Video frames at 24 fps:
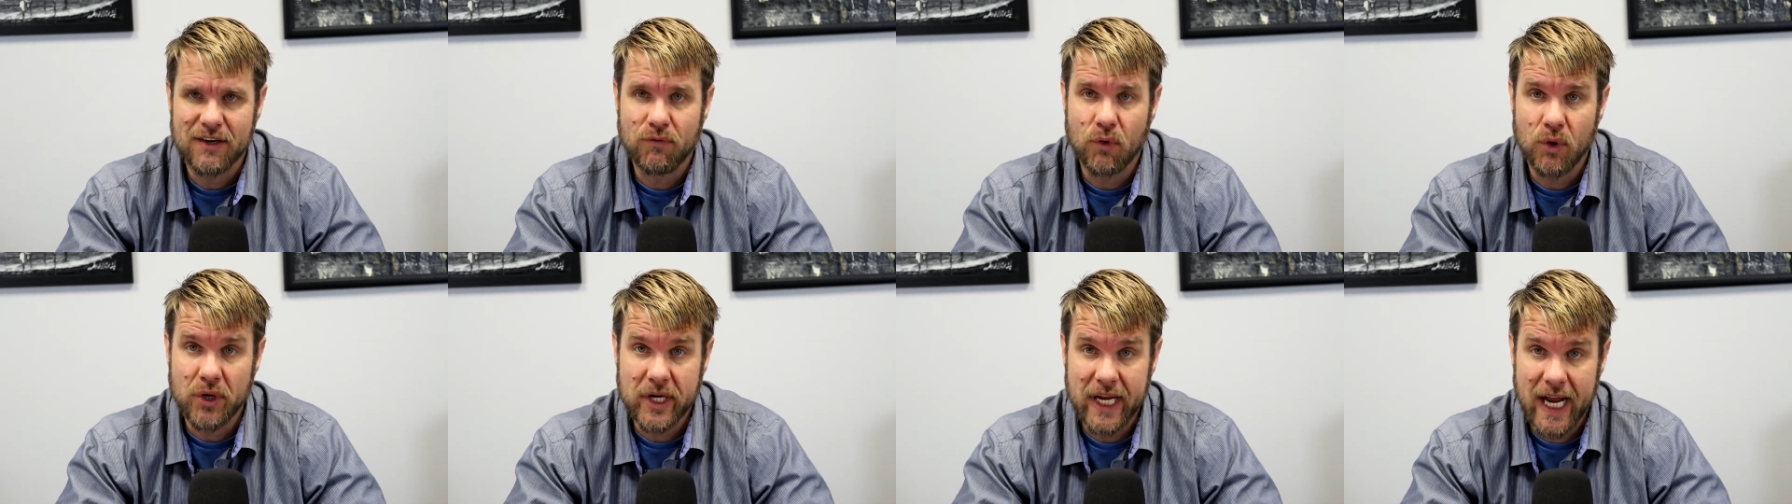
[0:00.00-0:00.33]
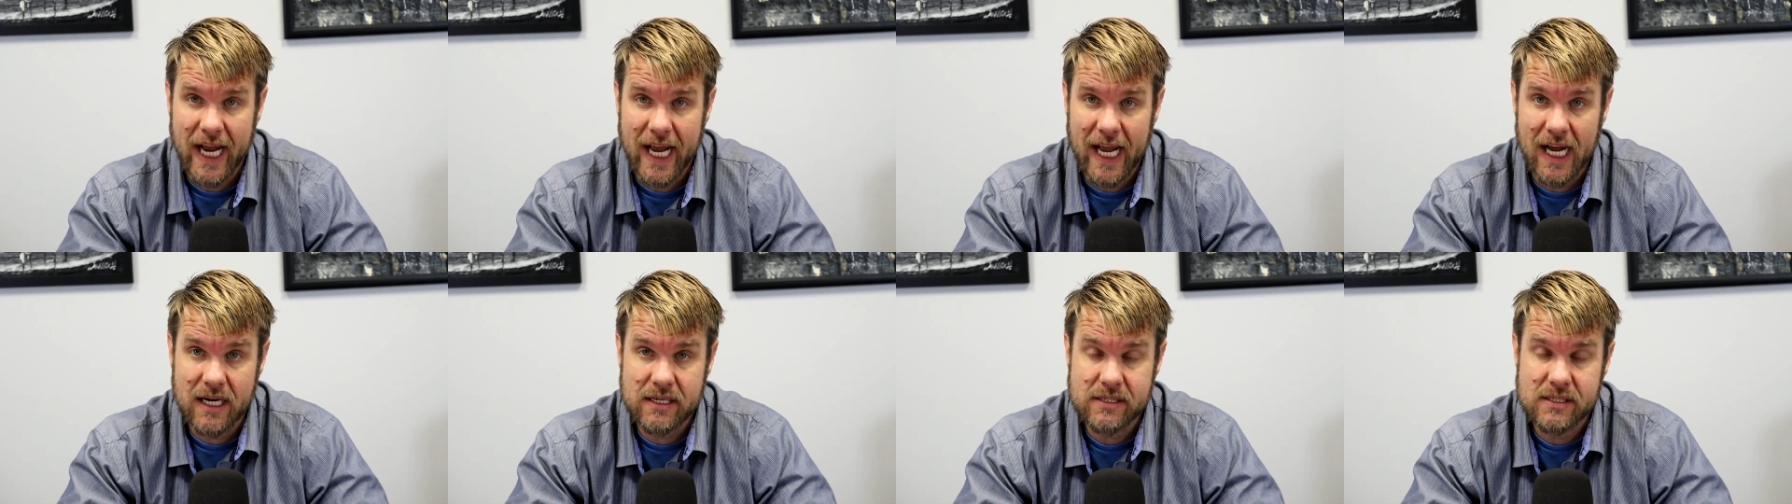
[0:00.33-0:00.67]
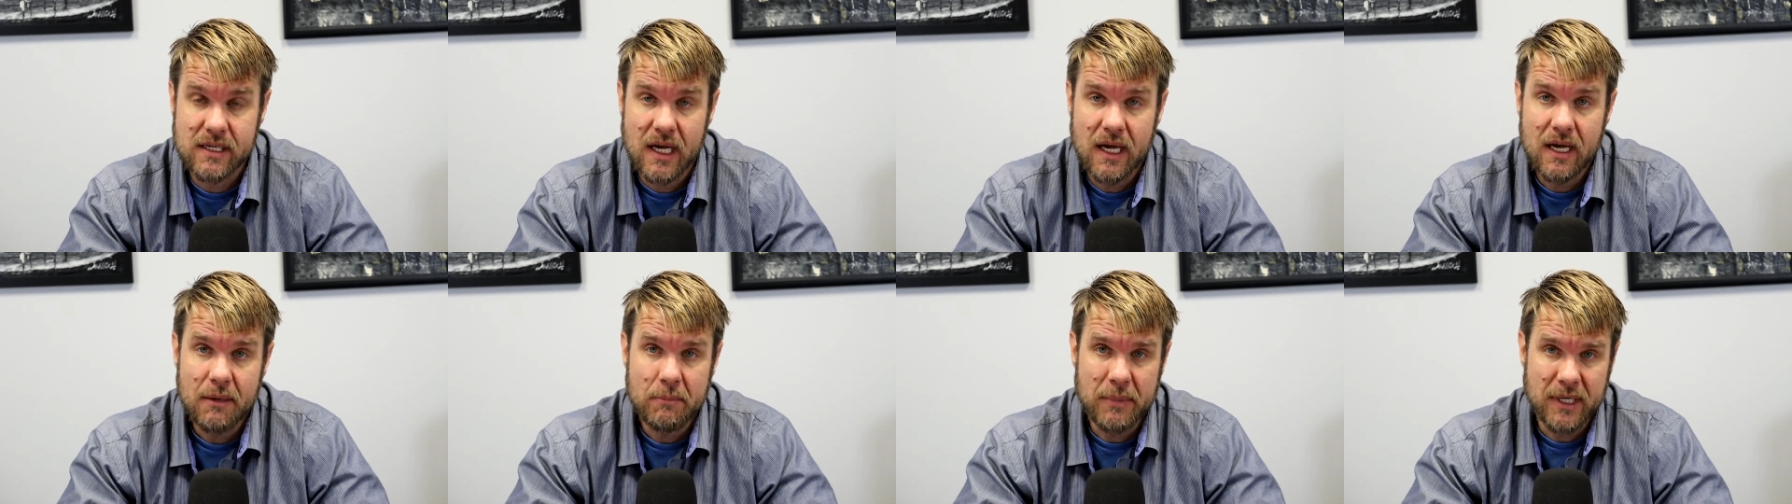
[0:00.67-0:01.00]
for tax
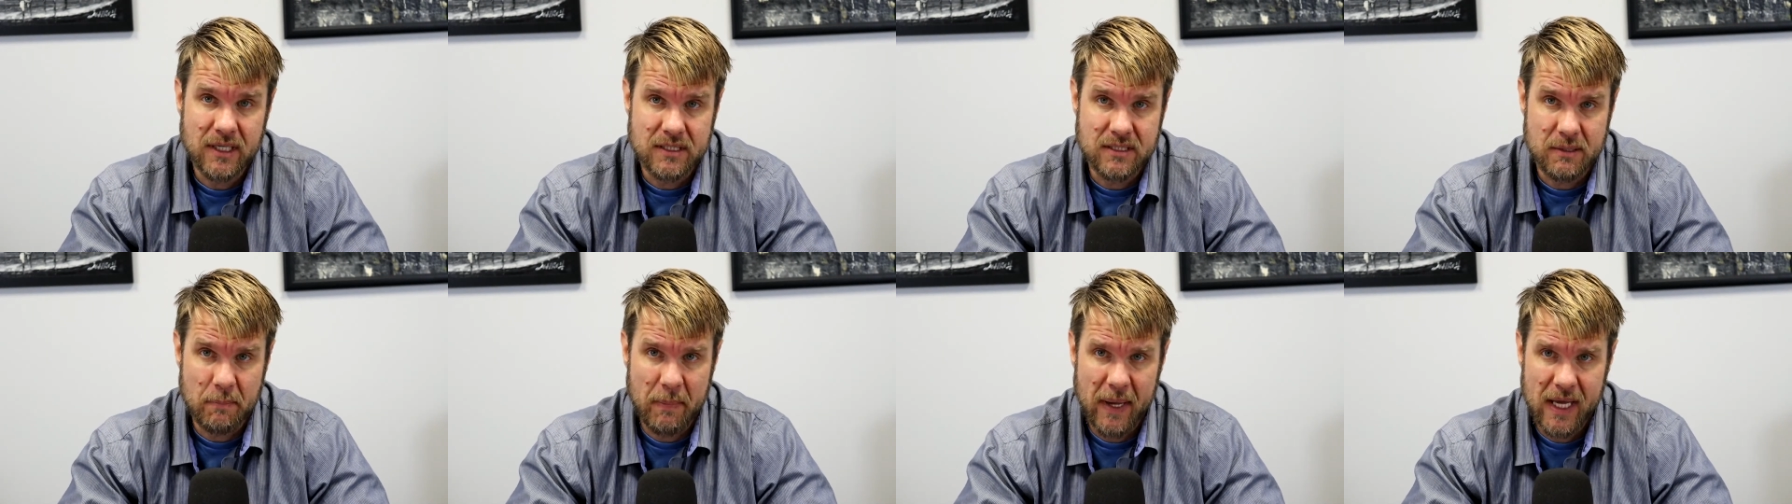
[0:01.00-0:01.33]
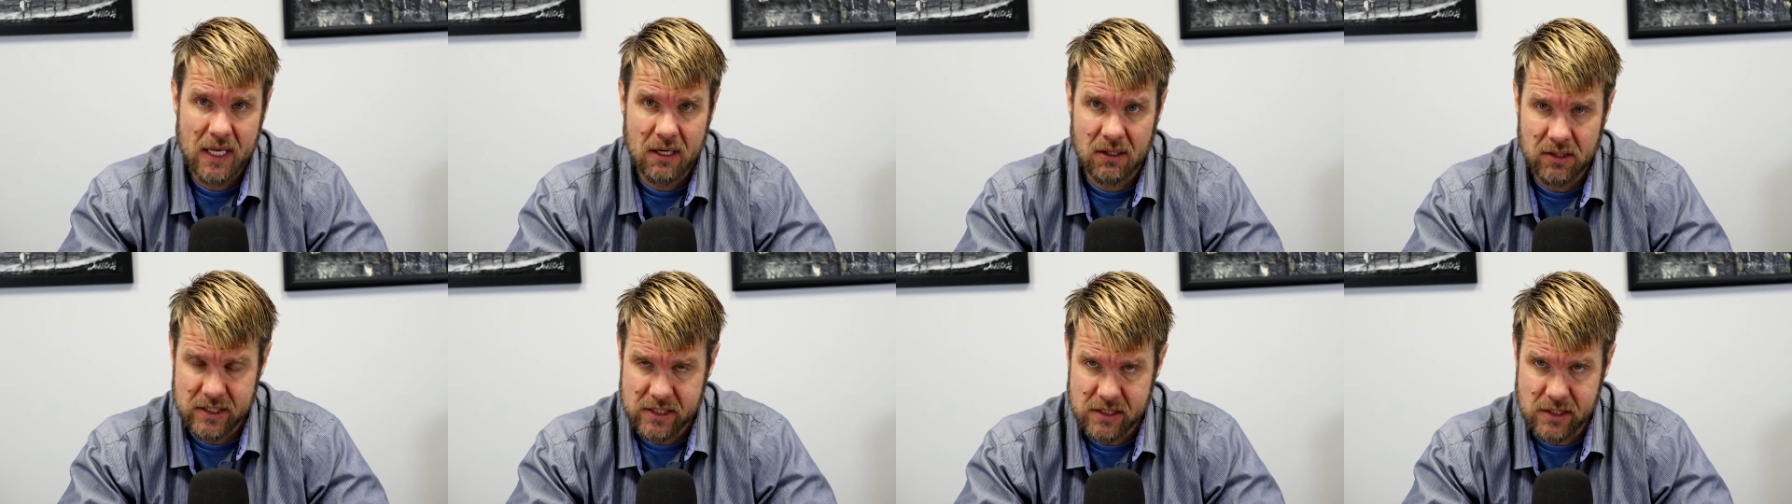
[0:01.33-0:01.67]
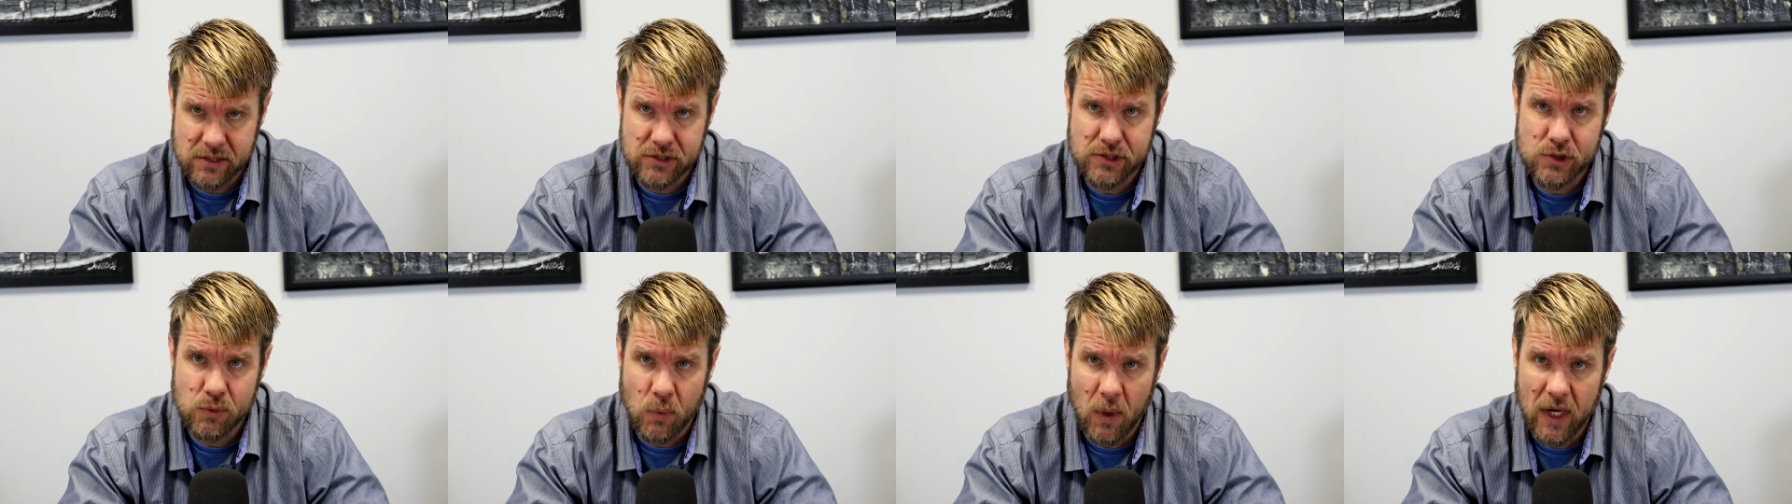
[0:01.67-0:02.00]
because the penalties
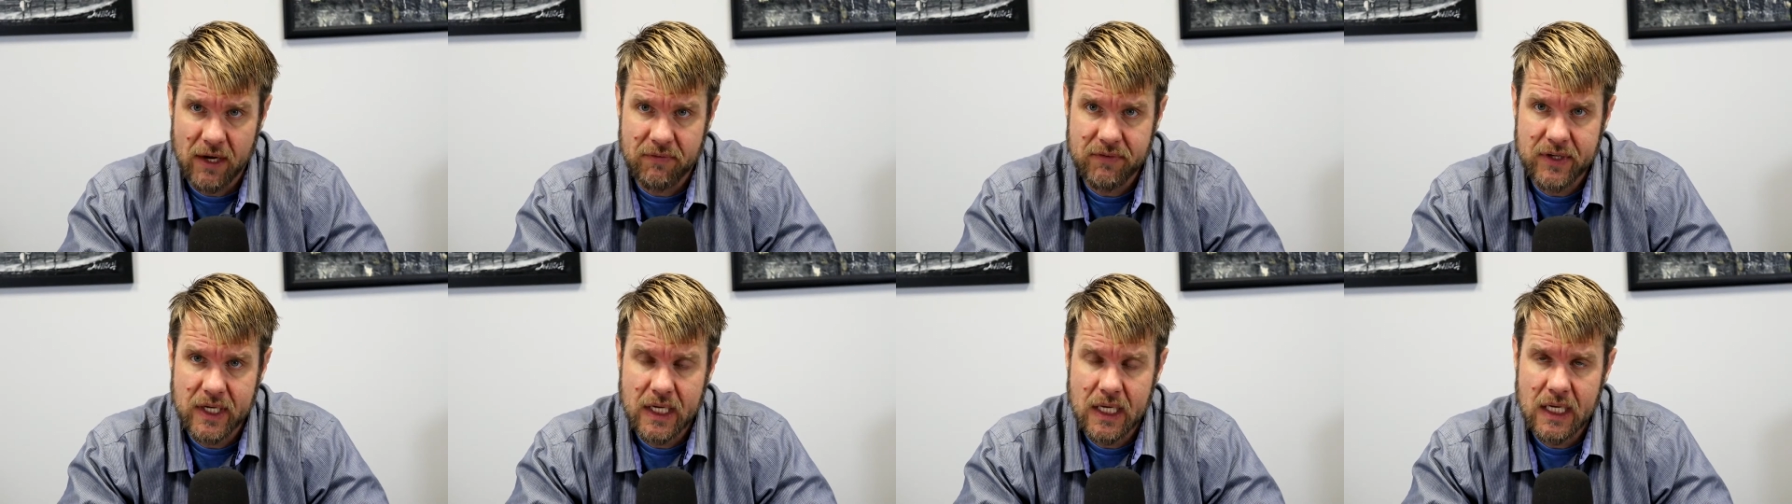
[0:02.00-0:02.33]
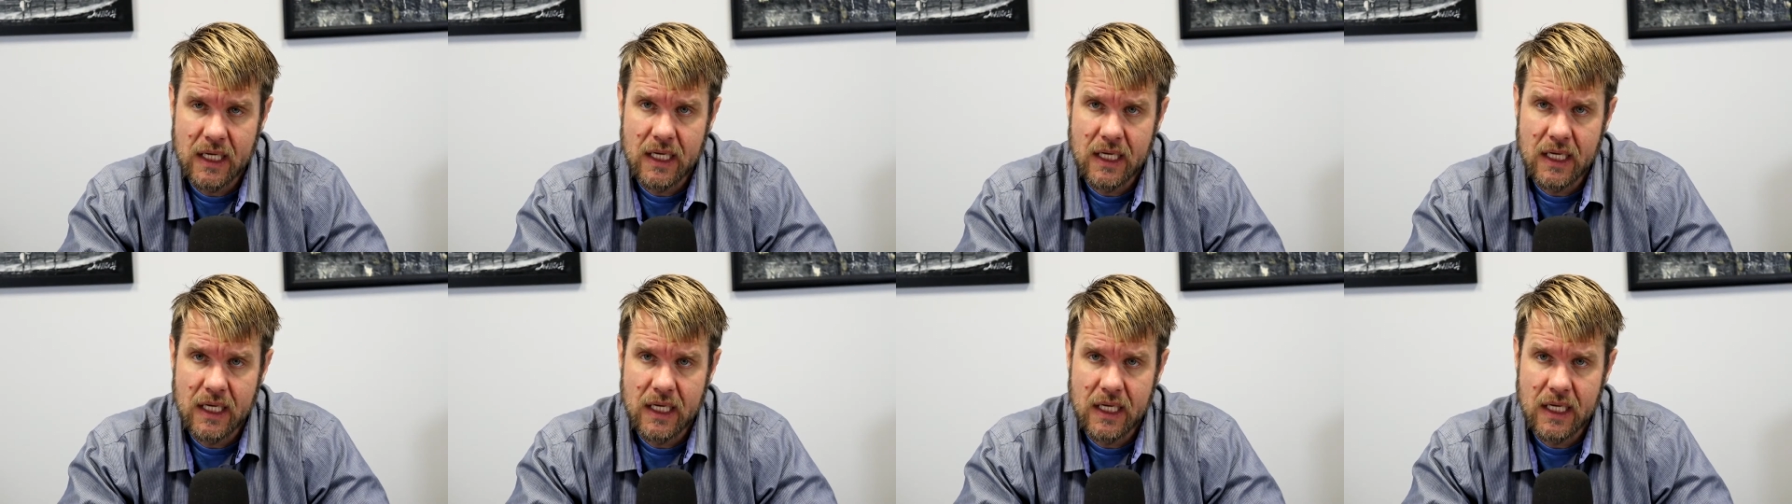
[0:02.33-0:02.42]
are swift.